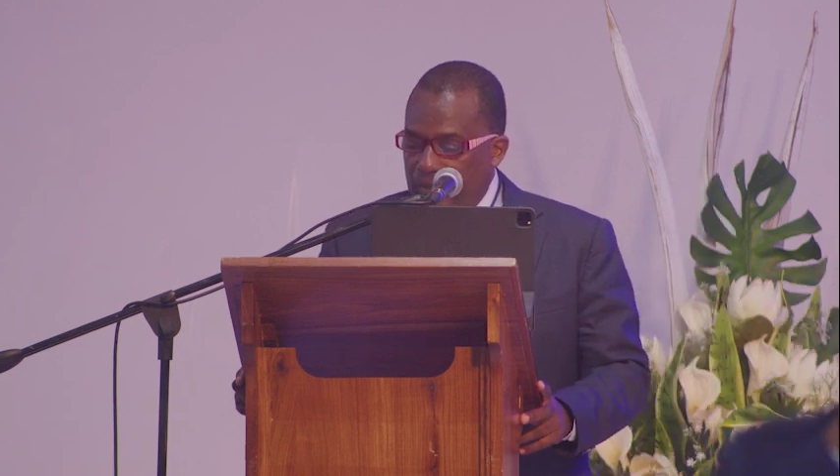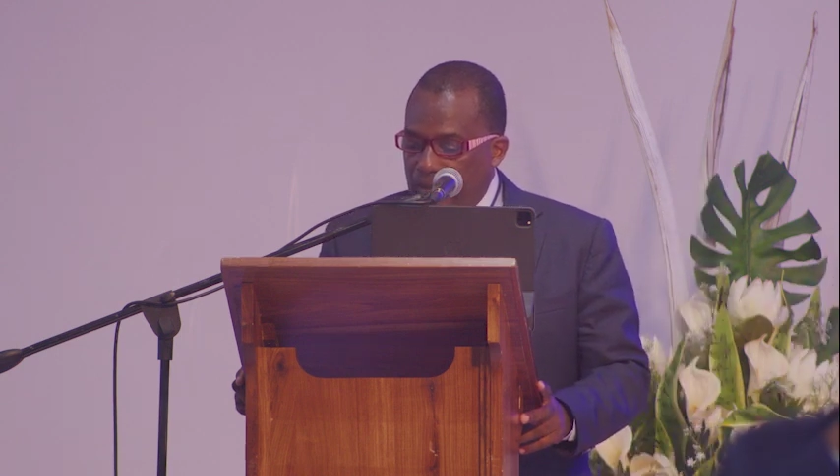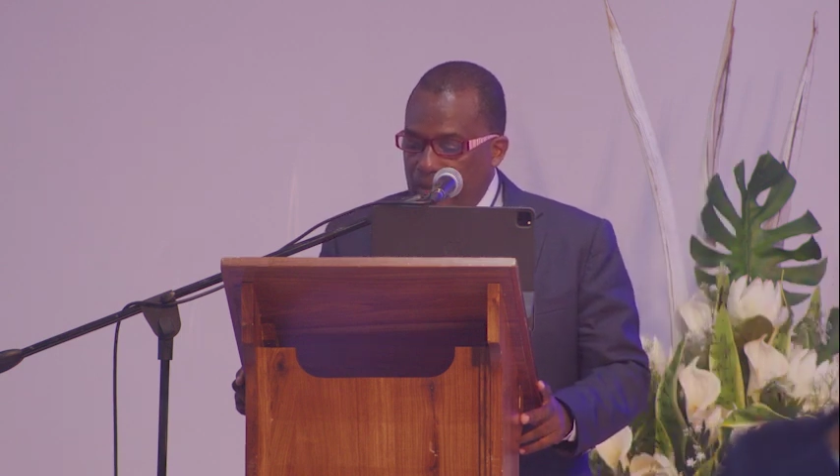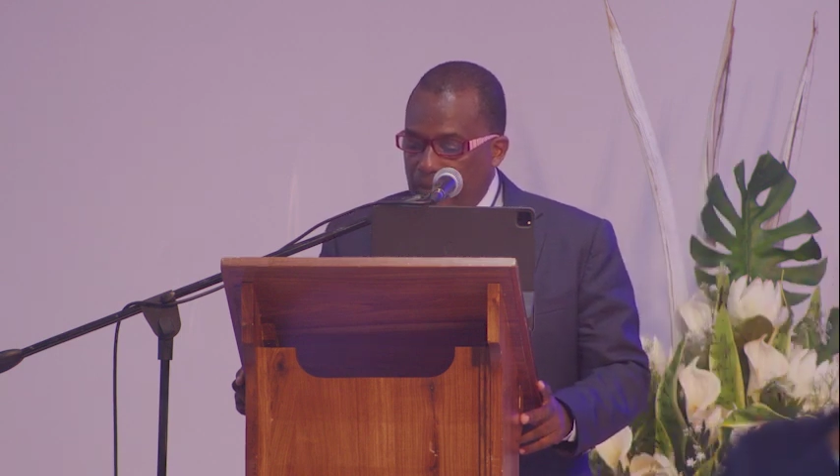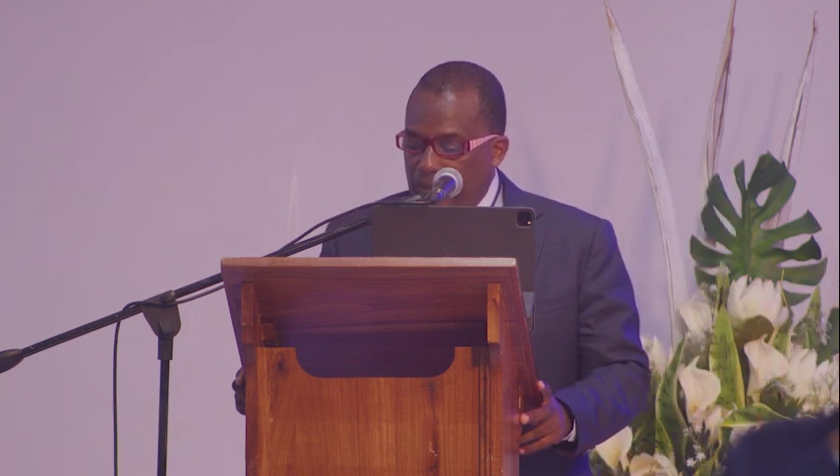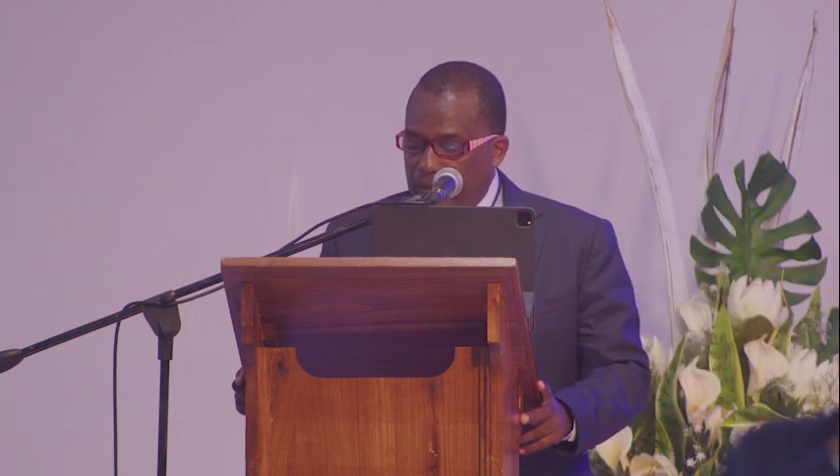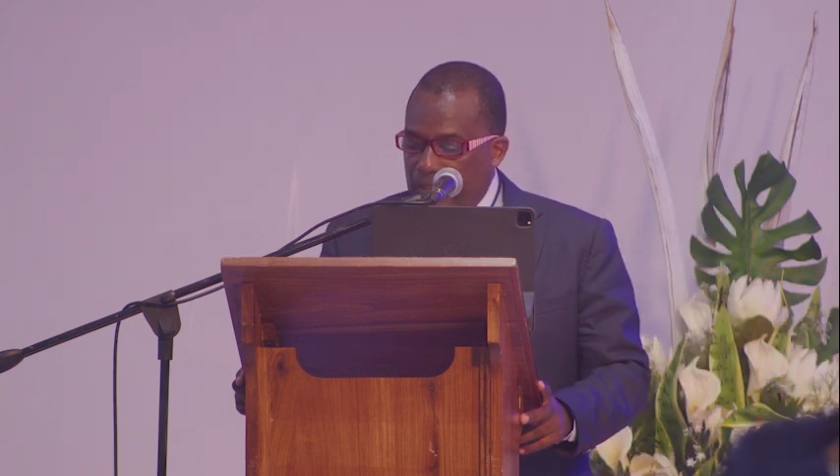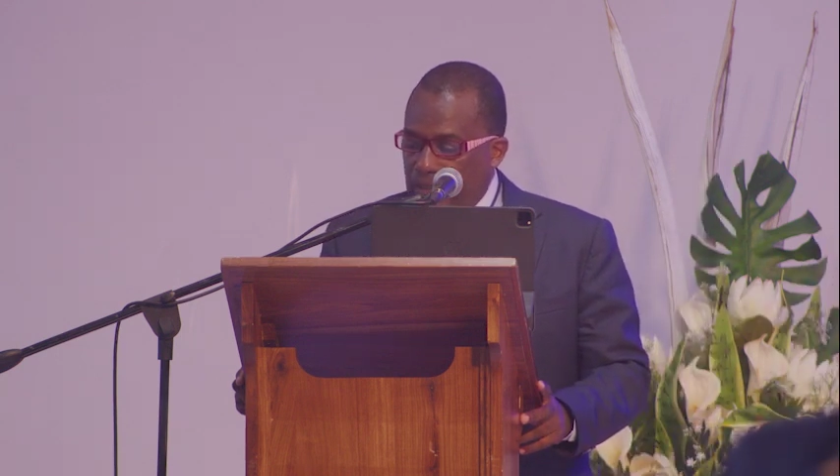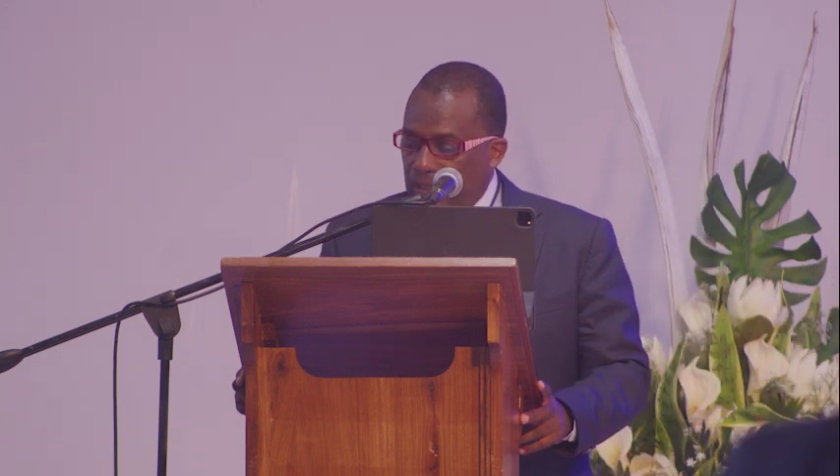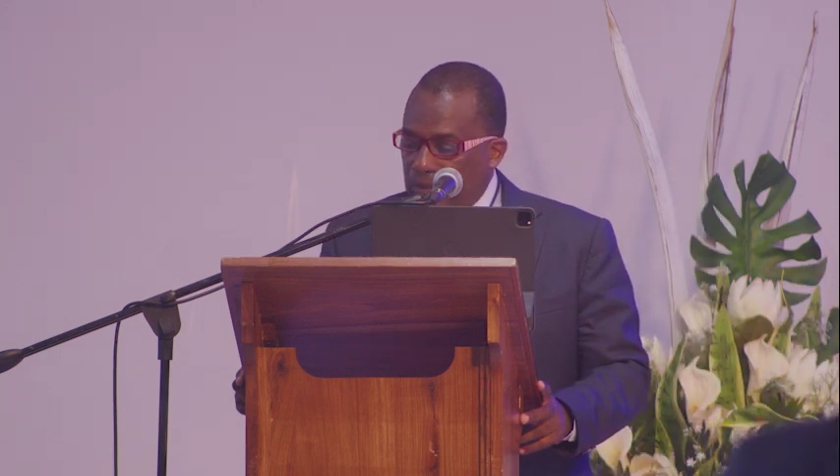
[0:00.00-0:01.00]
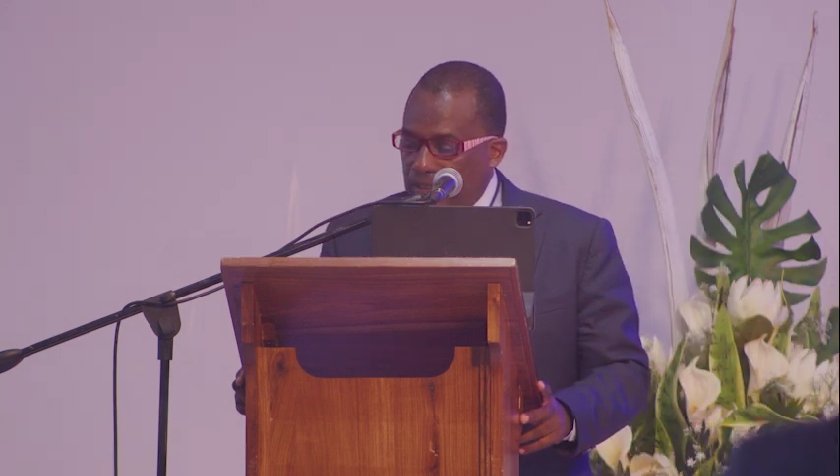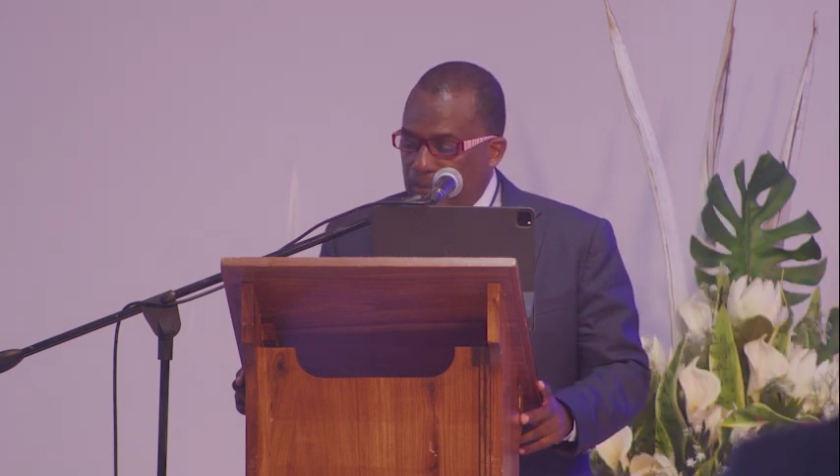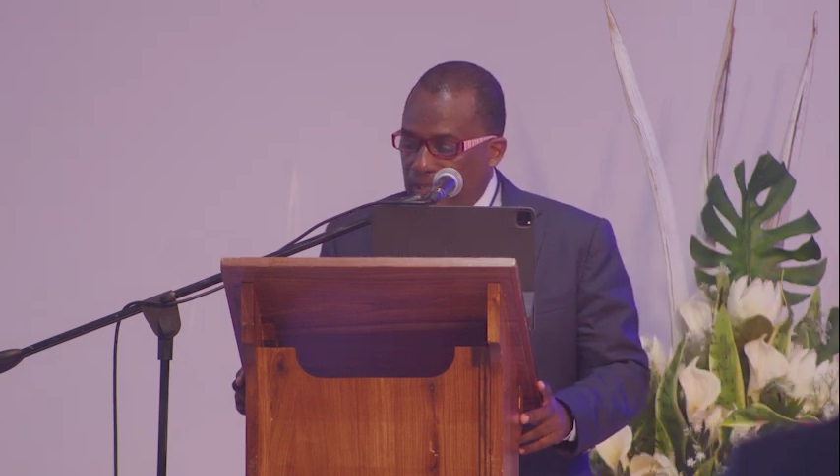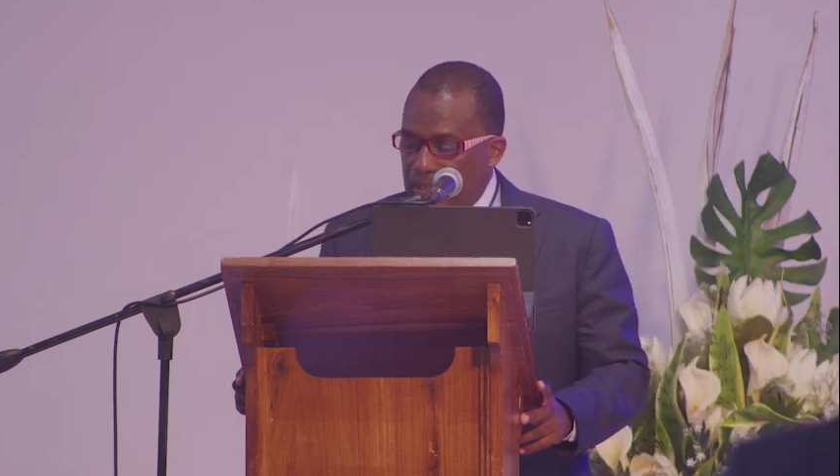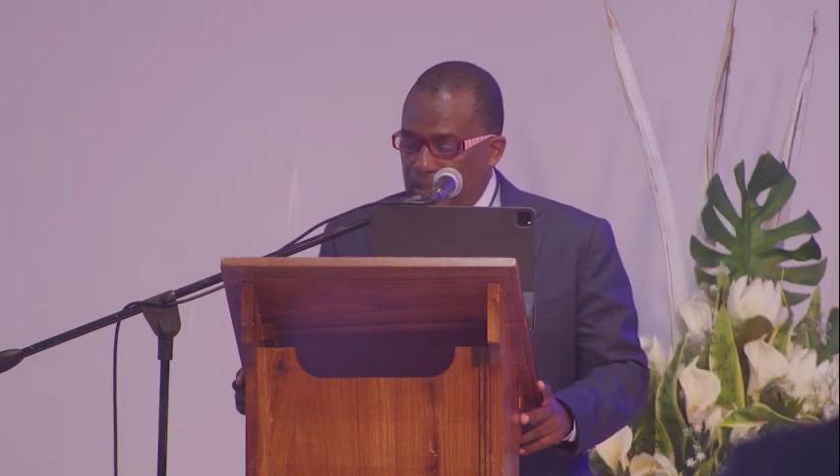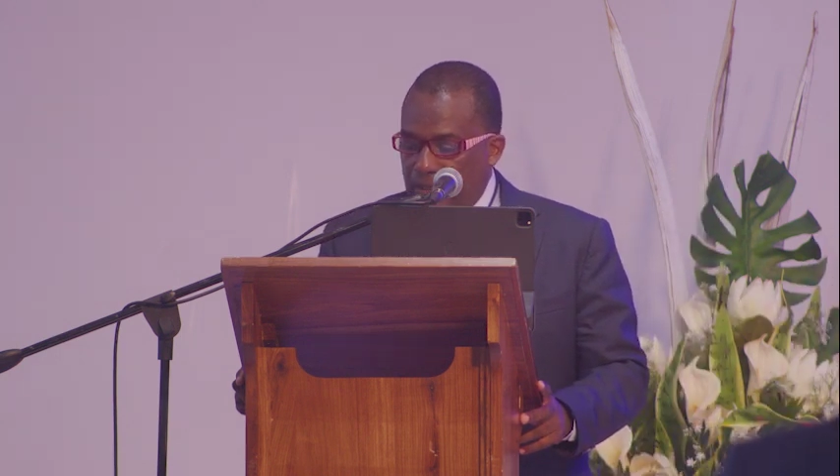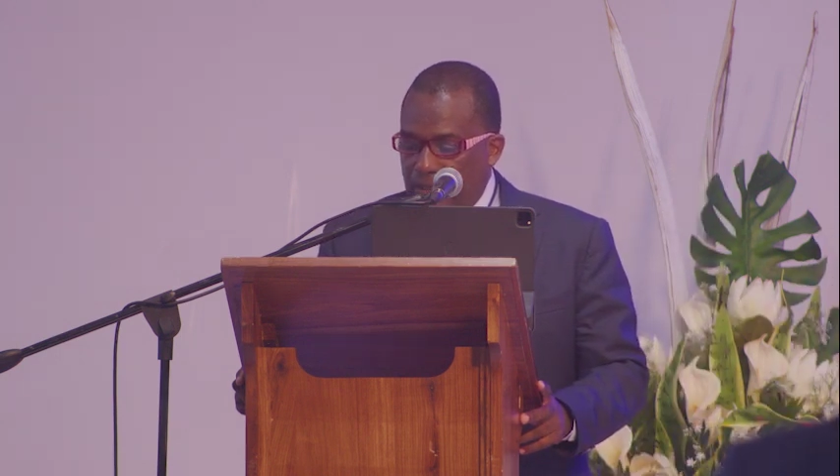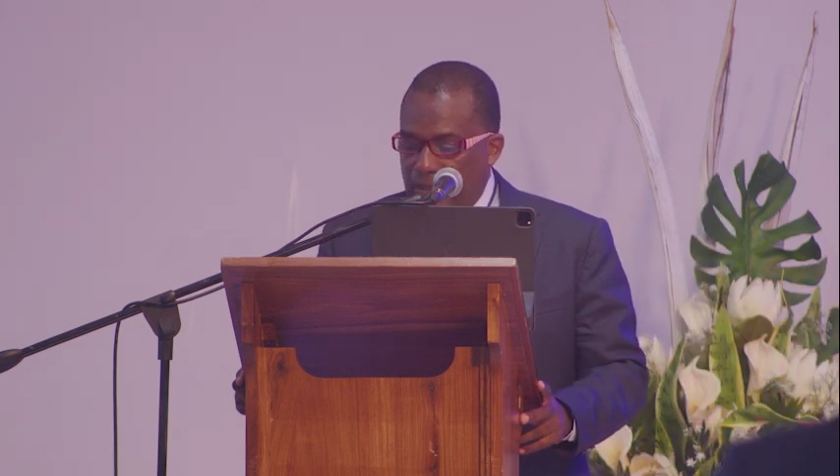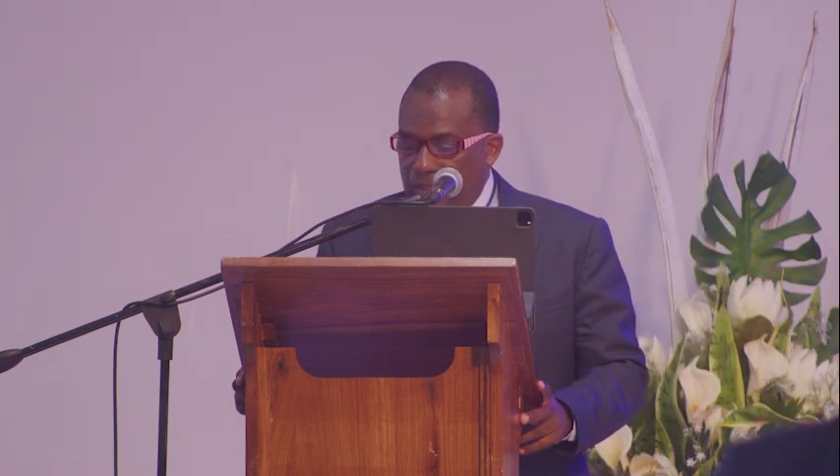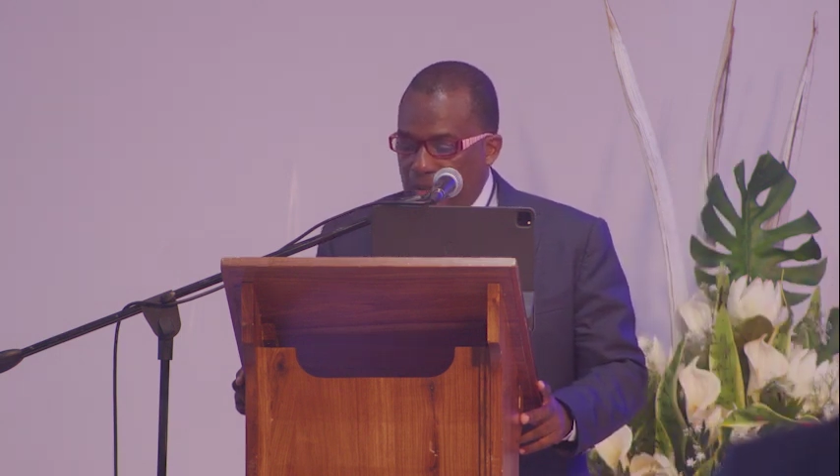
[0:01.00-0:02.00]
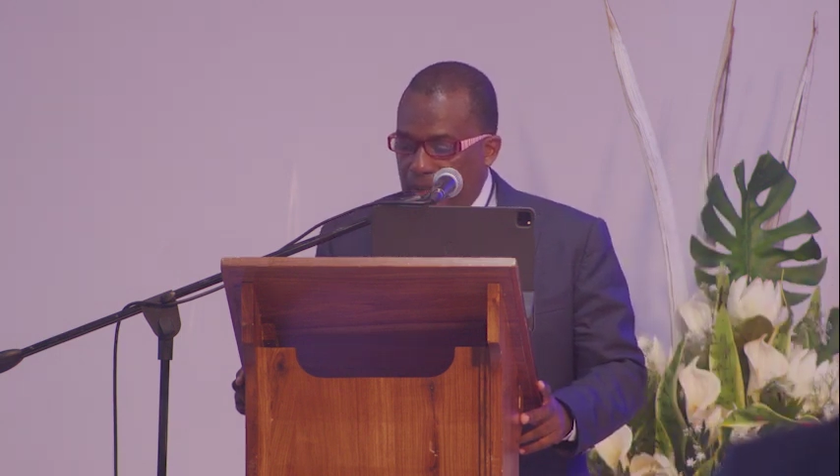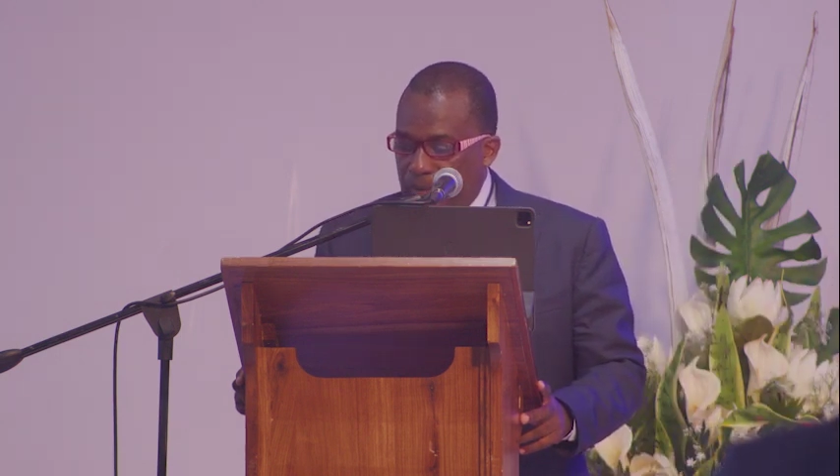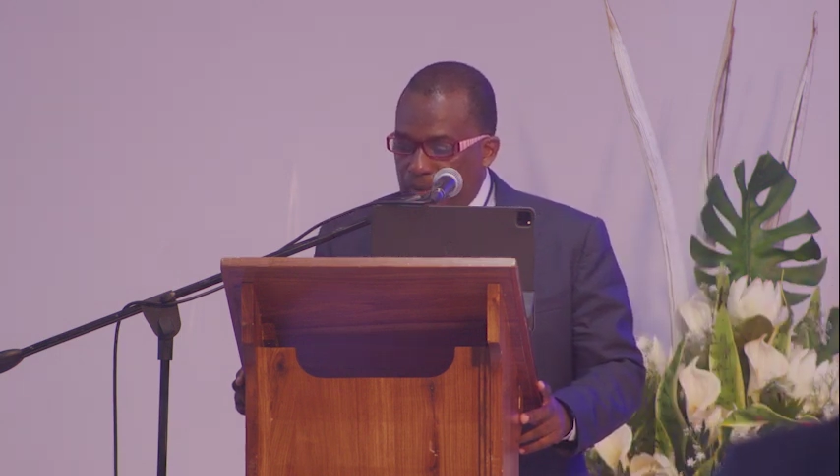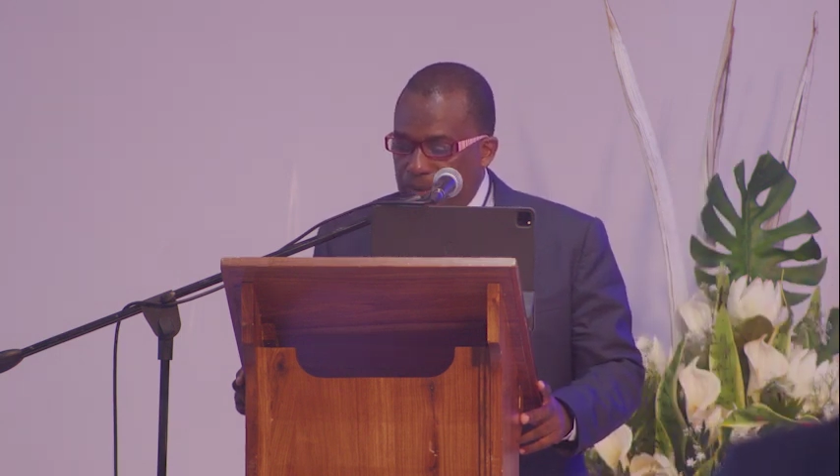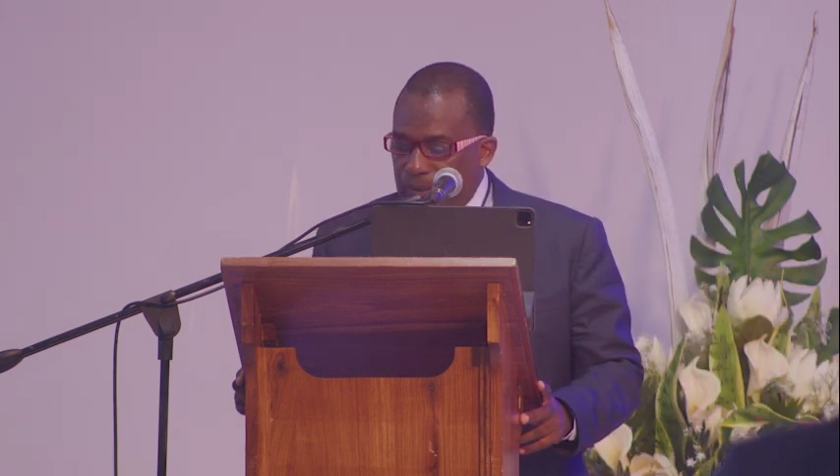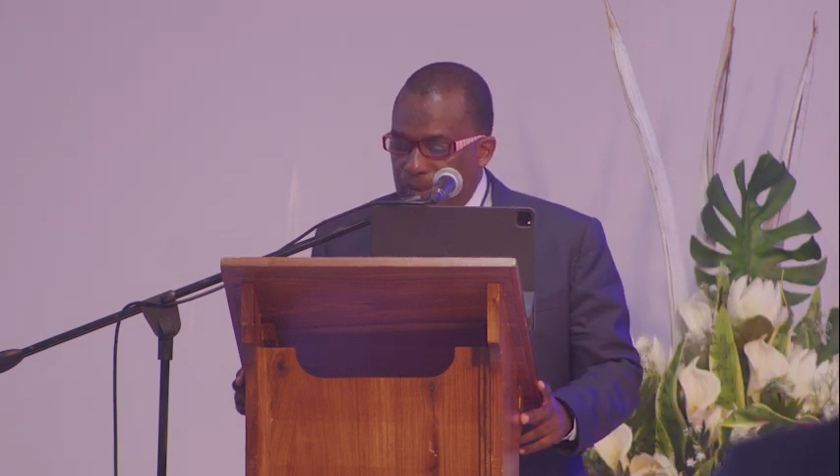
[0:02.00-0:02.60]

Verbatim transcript: Thank you for that. That was much en enjoyable.